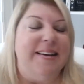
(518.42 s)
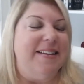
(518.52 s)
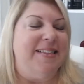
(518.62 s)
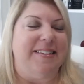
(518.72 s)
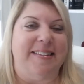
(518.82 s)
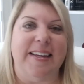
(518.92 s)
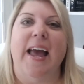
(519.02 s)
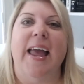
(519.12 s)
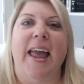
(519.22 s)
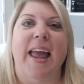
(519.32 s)
the
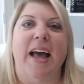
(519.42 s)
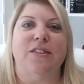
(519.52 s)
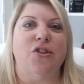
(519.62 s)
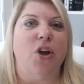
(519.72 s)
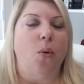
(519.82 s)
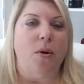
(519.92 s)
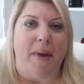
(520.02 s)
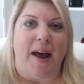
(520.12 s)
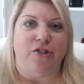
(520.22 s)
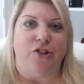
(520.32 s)
CIA has no
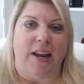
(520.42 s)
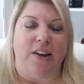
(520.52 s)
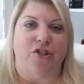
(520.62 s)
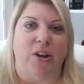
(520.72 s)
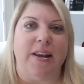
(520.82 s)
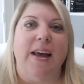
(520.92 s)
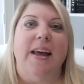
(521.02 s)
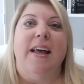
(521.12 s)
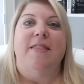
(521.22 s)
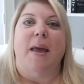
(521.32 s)
imagination.
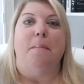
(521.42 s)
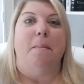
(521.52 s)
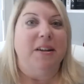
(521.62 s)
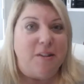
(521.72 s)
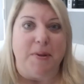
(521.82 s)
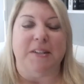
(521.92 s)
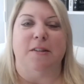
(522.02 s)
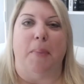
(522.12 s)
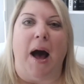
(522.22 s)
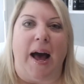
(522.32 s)
They must be
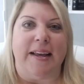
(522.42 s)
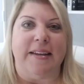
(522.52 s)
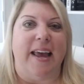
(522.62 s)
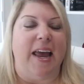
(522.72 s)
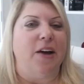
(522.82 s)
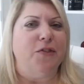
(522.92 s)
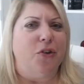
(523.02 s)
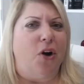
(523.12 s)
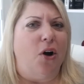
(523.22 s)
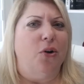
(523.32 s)
spies.
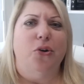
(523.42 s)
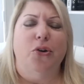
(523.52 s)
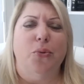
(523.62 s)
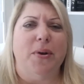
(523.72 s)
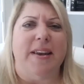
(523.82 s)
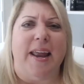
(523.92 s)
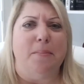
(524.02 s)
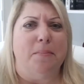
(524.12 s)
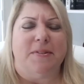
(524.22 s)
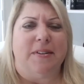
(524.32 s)
After all, who
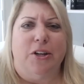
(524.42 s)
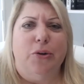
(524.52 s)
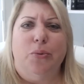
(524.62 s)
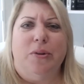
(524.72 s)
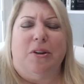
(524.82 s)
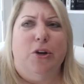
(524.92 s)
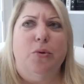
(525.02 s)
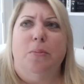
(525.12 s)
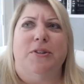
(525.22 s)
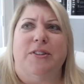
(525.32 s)

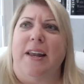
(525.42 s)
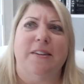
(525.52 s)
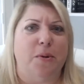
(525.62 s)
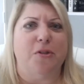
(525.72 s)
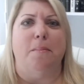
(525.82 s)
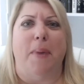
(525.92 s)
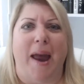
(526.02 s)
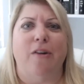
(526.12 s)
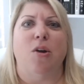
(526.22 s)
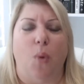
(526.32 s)
would present us with a
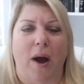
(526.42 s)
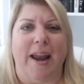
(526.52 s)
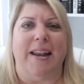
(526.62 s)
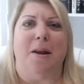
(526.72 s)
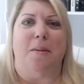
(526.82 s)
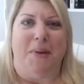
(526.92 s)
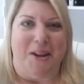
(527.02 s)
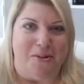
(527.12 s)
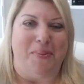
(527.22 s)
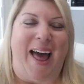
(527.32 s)
Barry White and a
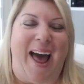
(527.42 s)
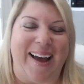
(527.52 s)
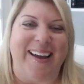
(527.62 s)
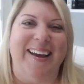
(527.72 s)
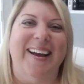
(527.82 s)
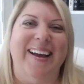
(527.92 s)
Peter Black?